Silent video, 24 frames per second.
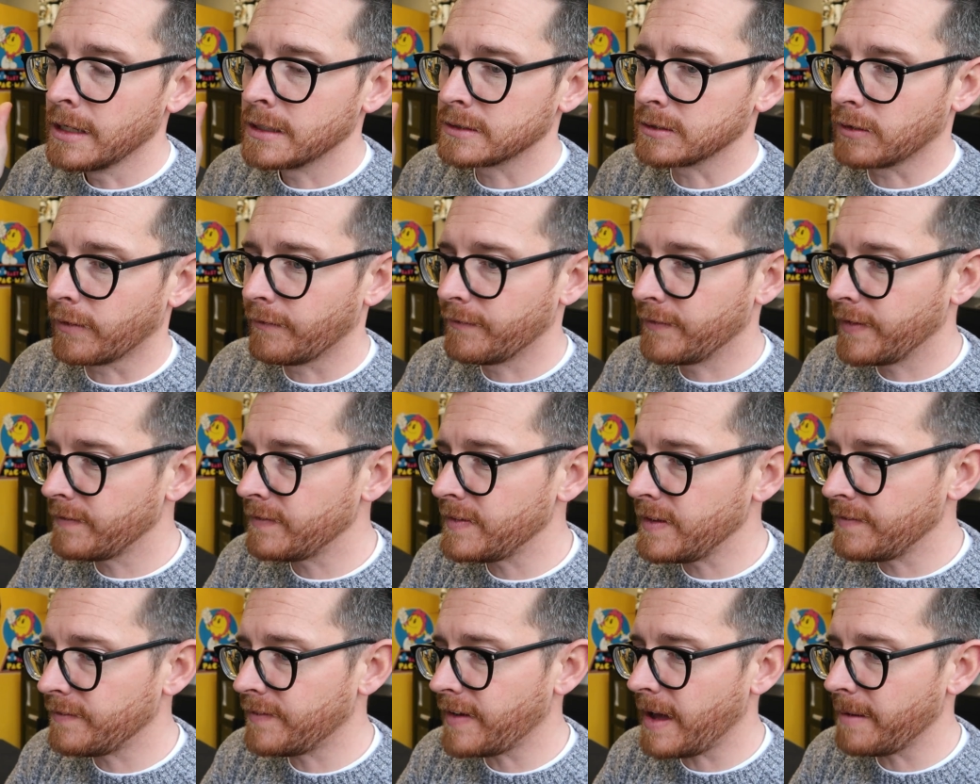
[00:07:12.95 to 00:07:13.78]
So
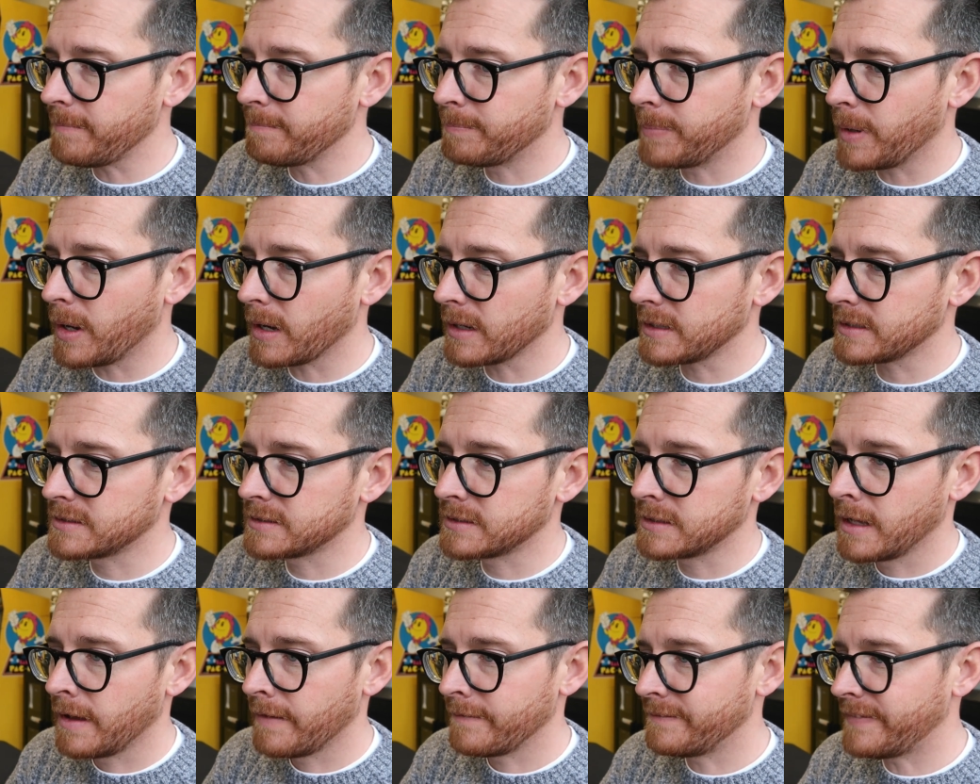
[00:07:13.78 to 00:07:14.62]
55
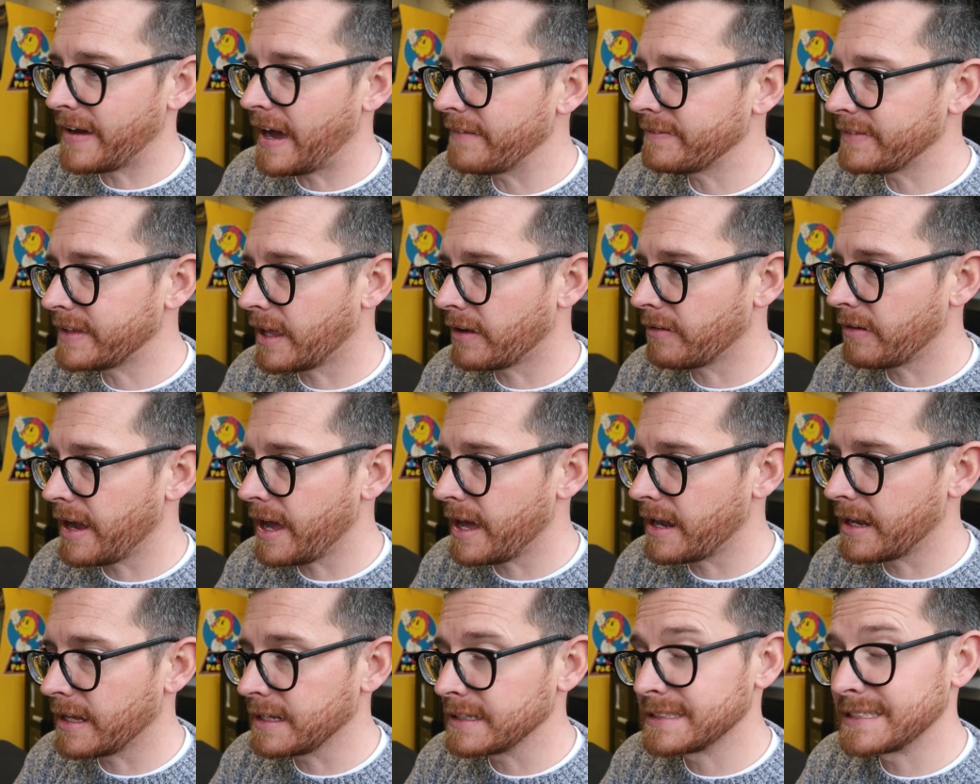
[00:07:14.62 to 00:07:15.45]
bucks, $5
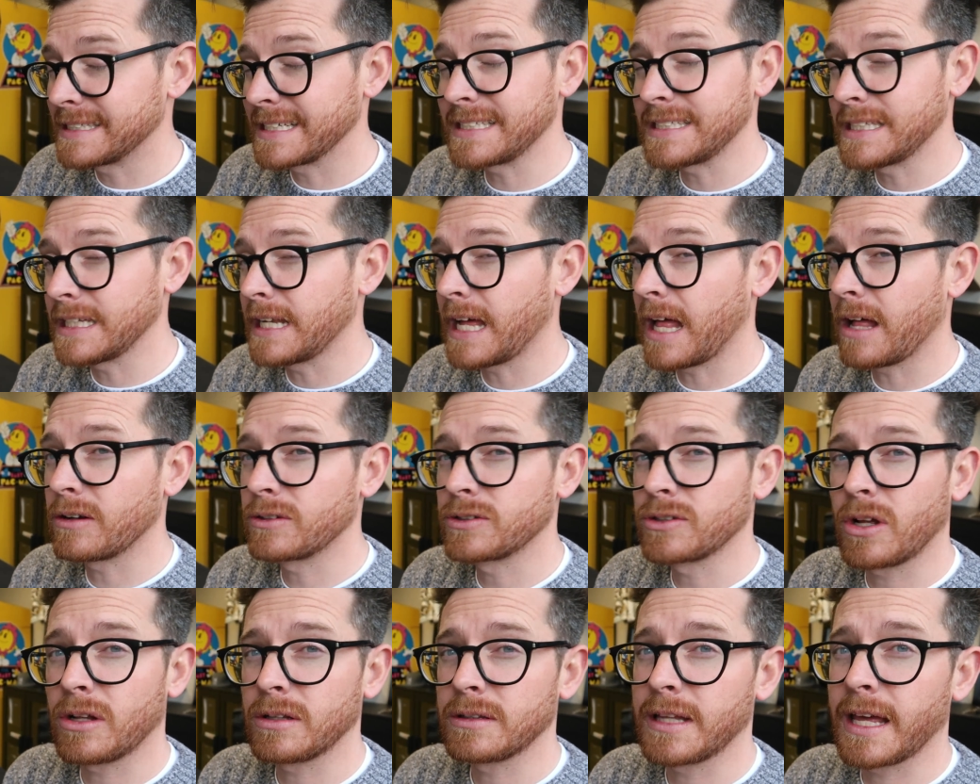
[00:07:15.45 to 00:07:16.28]
add-on,
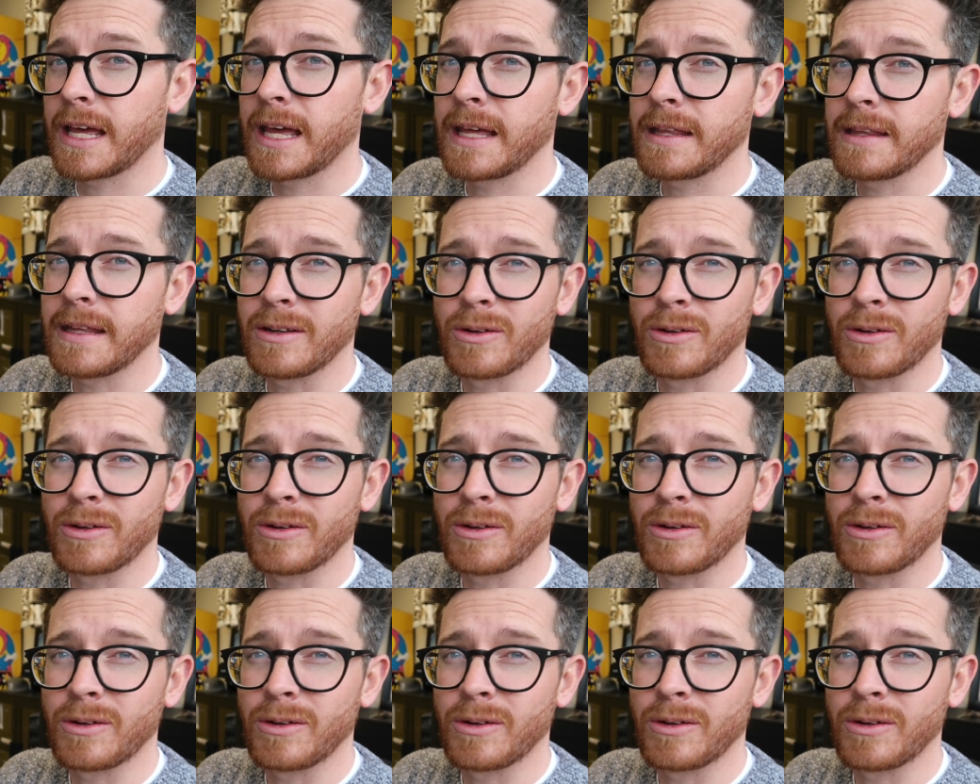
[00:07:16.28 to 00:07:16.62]
$60 all day.